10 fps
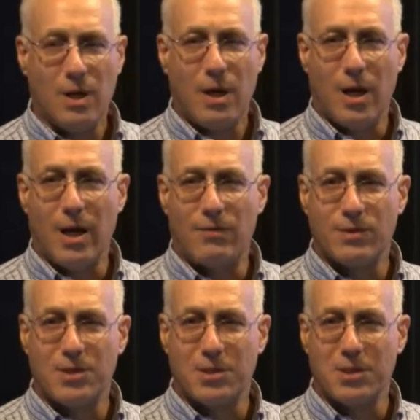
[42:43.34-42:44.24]
I have
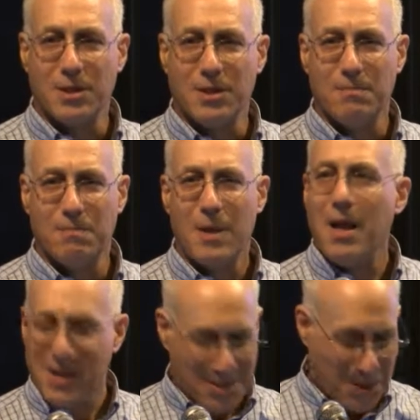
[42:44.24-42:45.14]
succeeded.
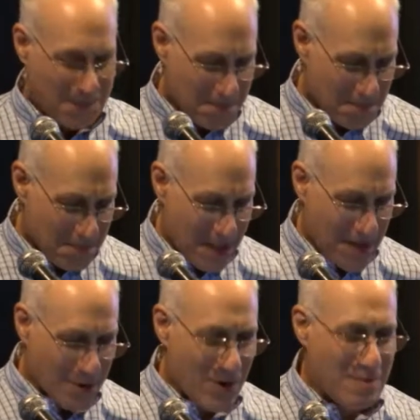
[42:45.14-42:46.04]
So, thank
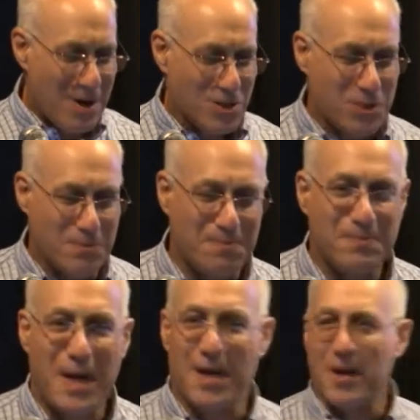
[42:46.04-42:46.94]
you very much,
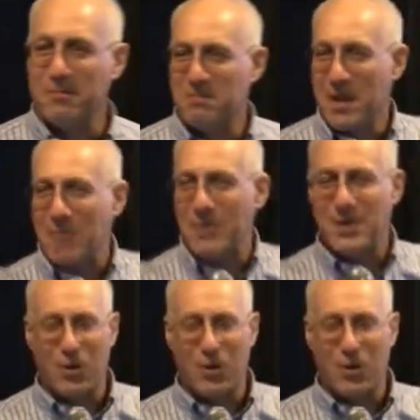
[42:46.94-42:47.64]
and I'm happy to take